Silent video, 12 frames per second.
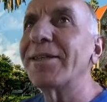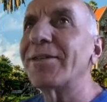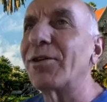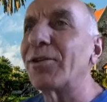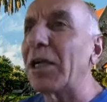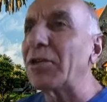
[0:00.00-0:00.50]

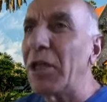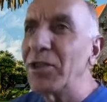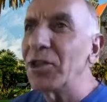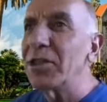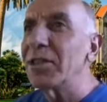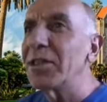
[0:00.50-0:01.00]

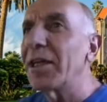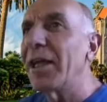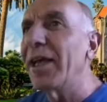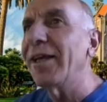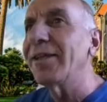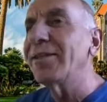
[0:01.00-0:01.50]
Congratulations
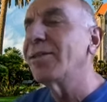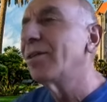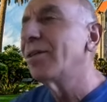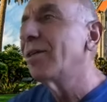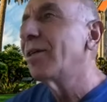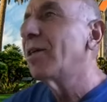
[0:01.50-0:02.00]
again.
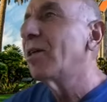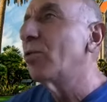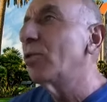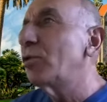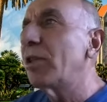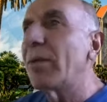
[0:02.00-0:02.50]

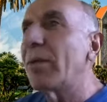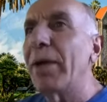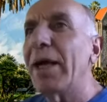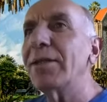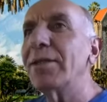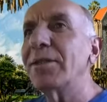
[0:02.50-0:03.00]
Wish you the
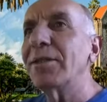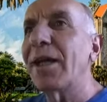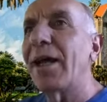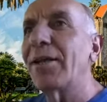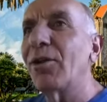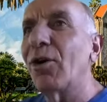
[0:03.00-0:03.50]
best
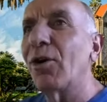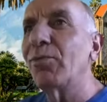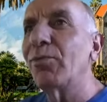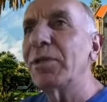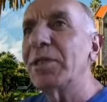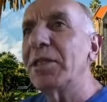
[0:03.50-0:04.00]
and hope
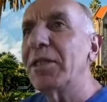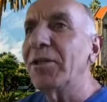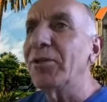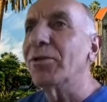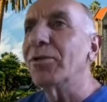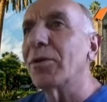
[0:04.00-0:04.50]
we see
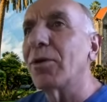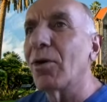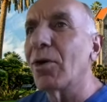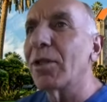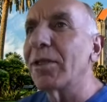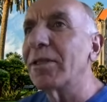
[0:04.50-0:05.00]
you
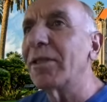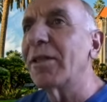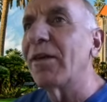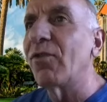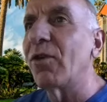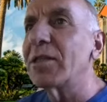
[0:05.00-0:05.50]
all in
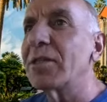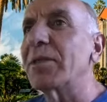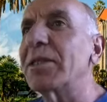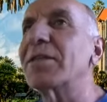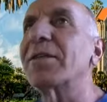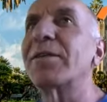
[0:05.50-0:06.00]
the fall
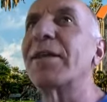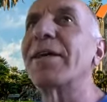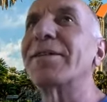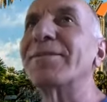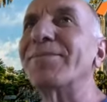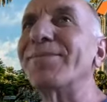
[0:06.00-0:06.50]
semester there.